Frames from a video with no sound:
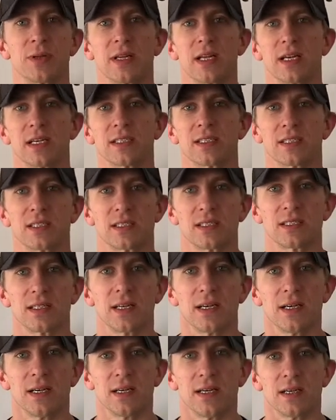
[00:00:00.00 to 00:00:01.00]
this.
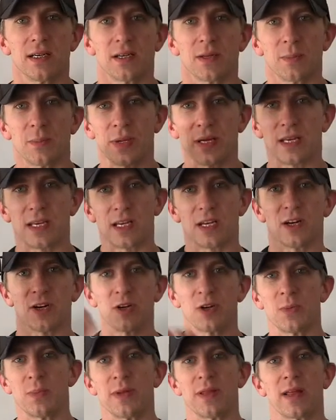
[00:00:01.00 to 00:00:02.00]
You'd be here,
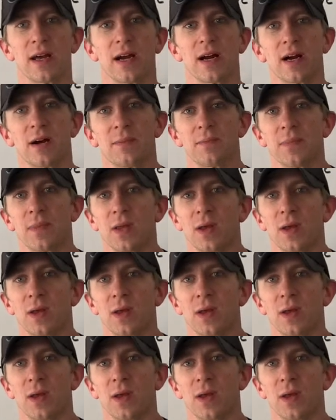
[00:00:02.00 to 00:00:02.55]
you'd be there.